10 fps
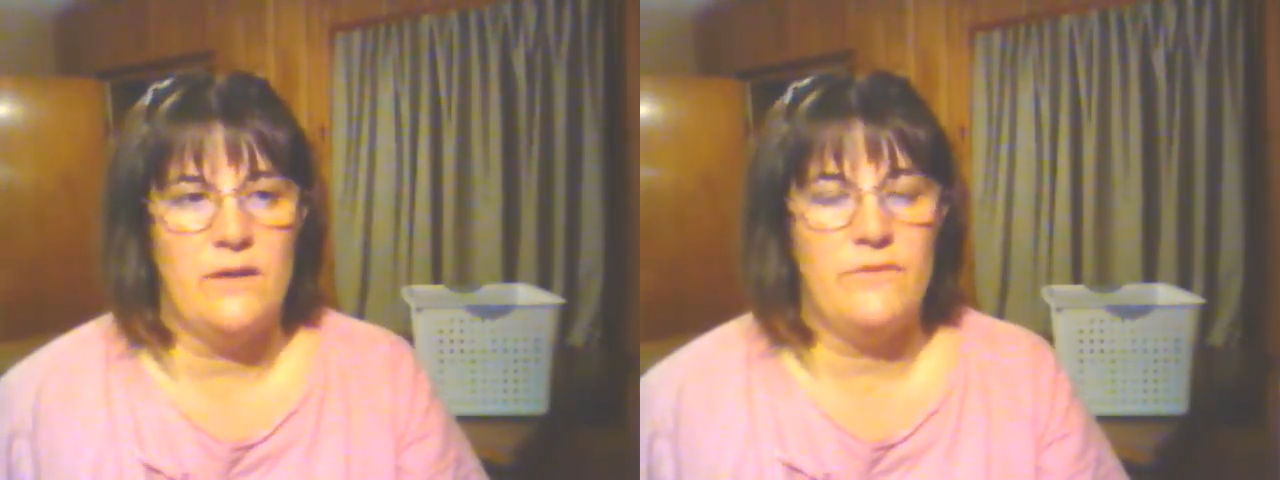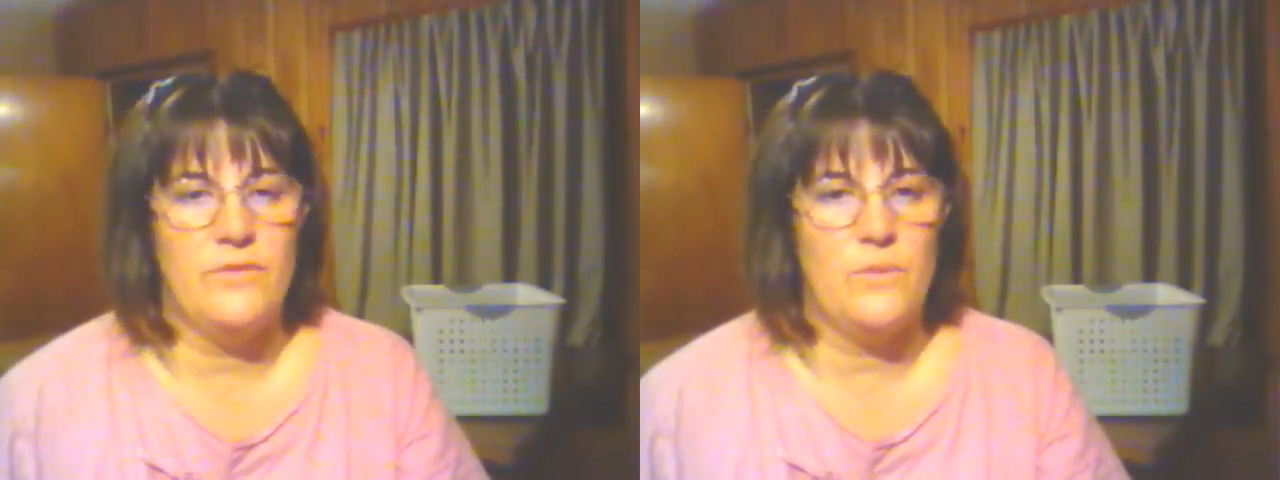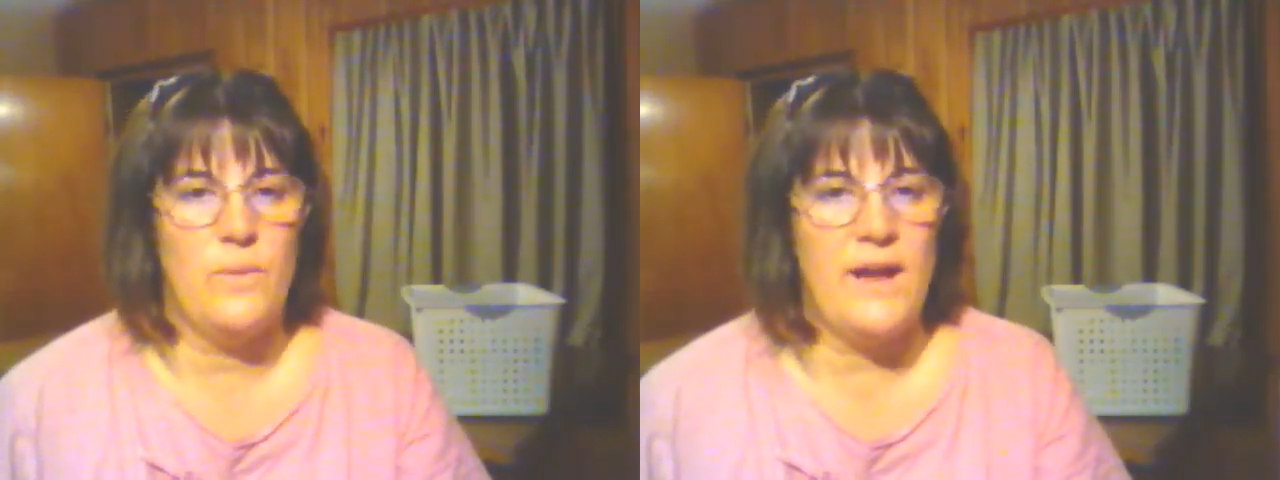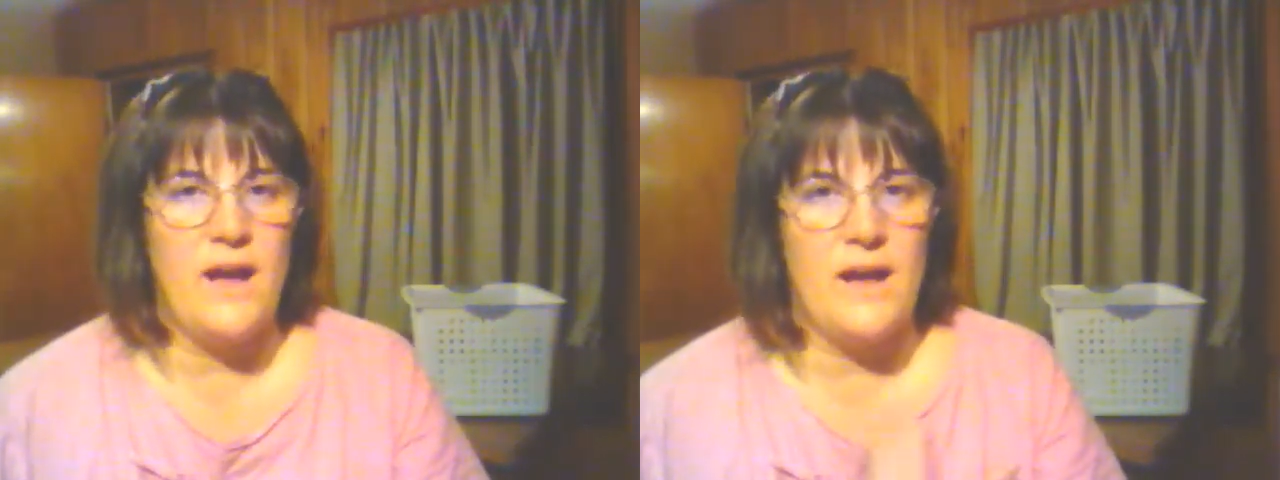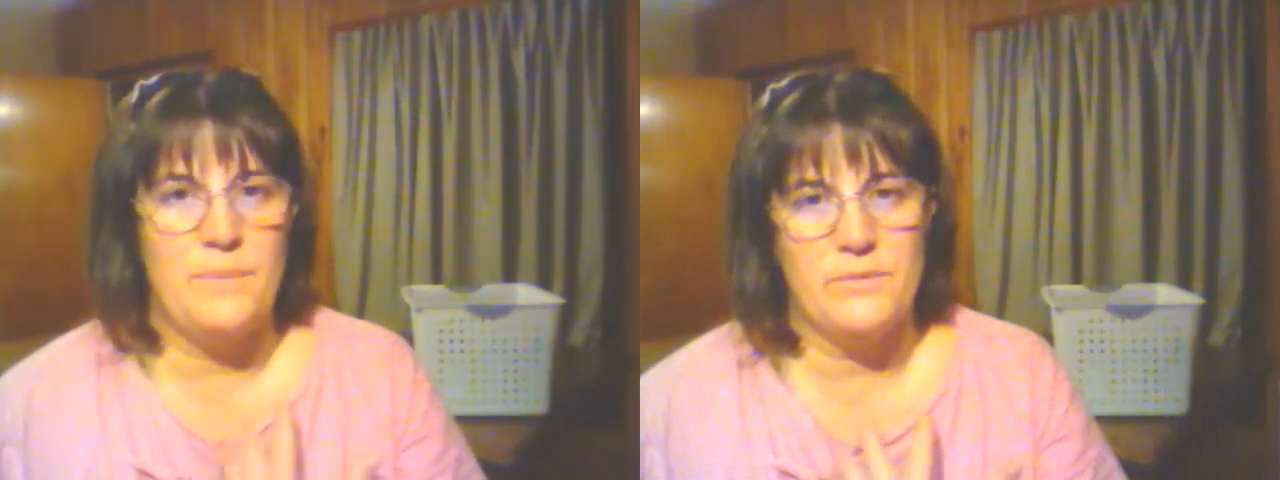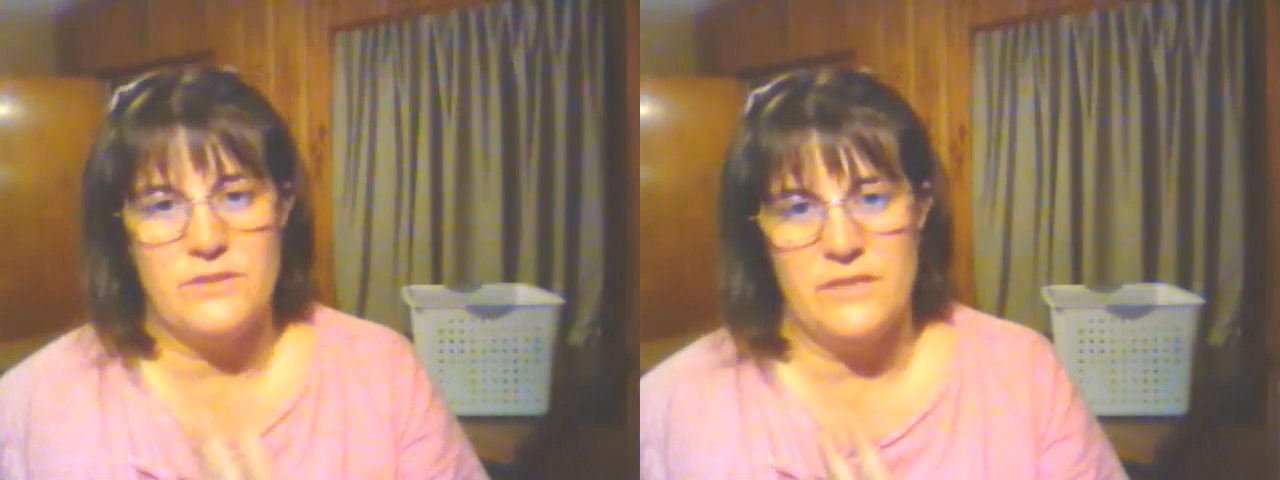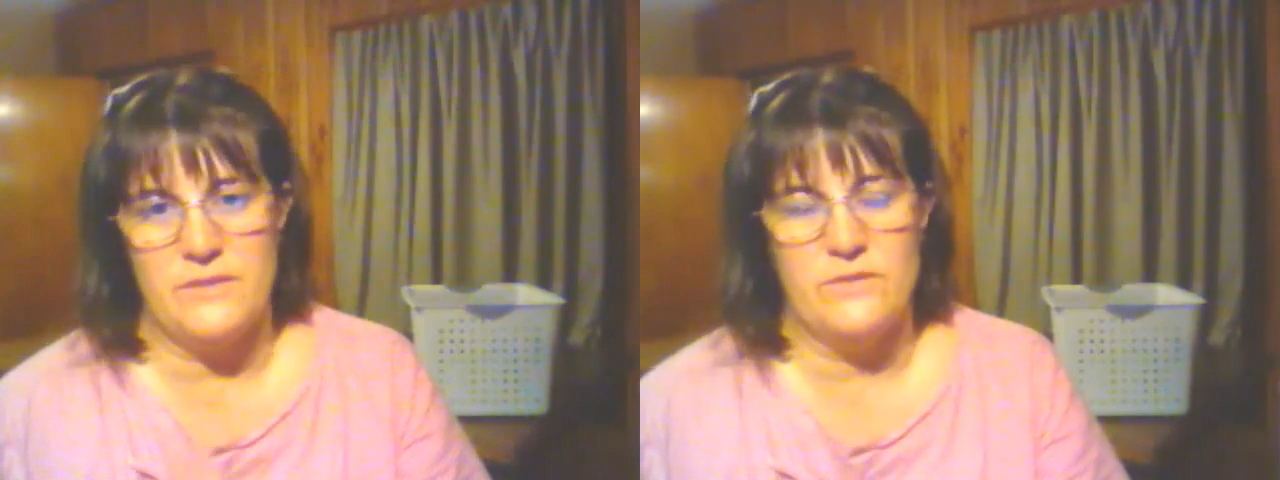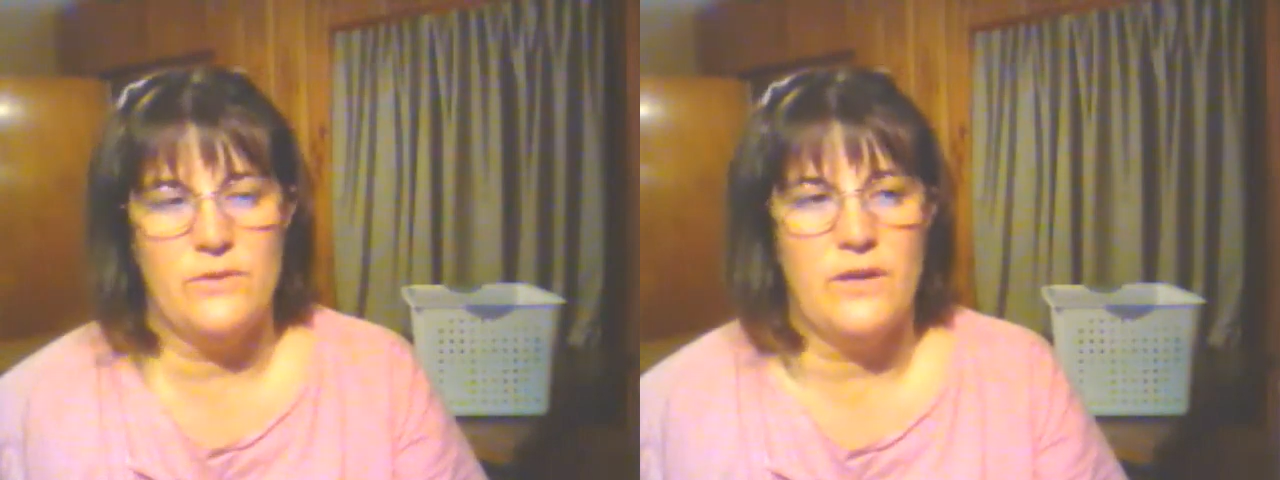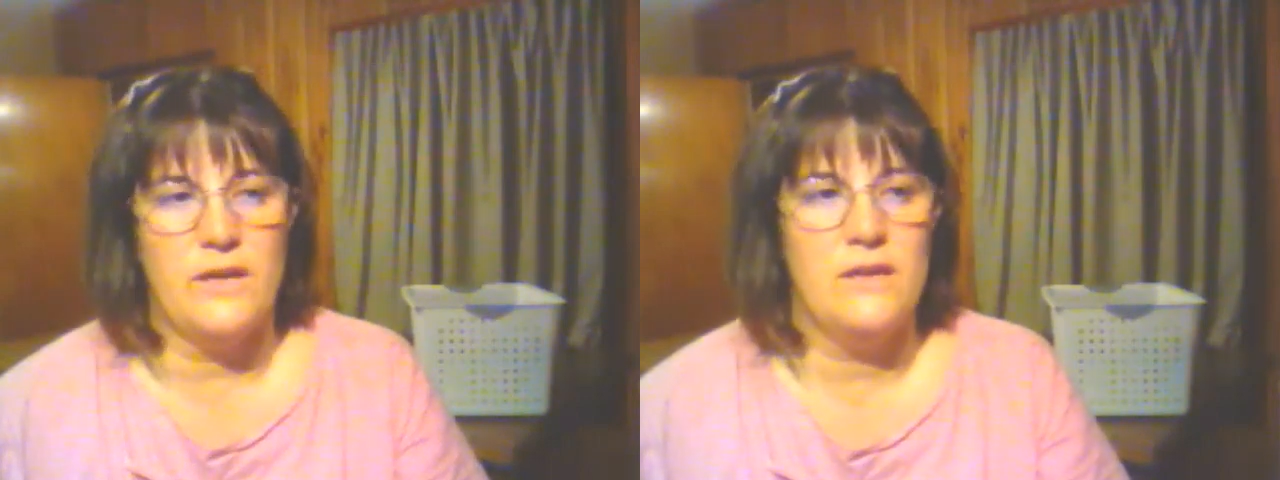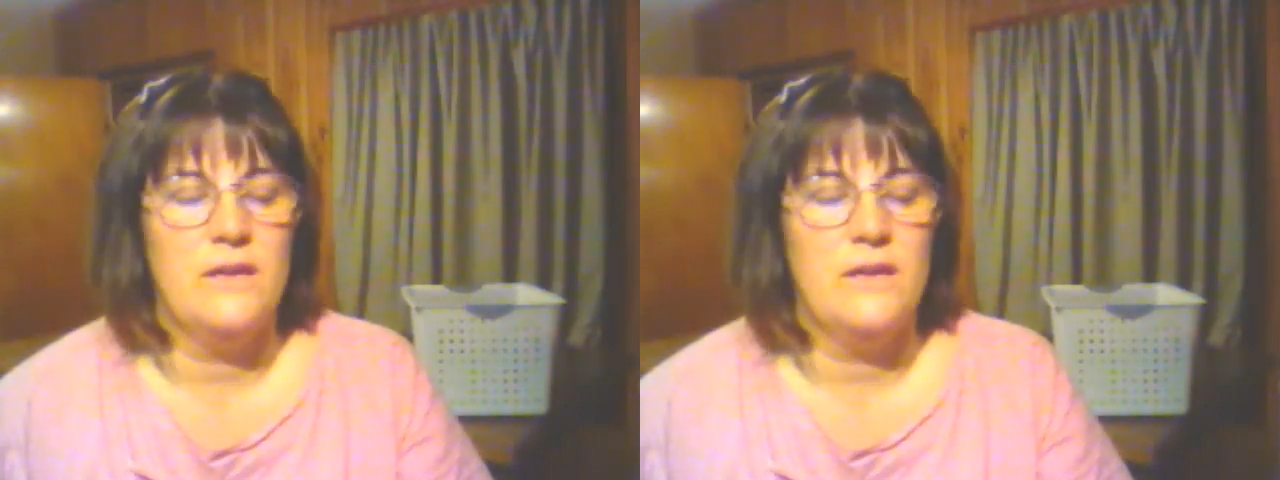of the way I perceive Luna.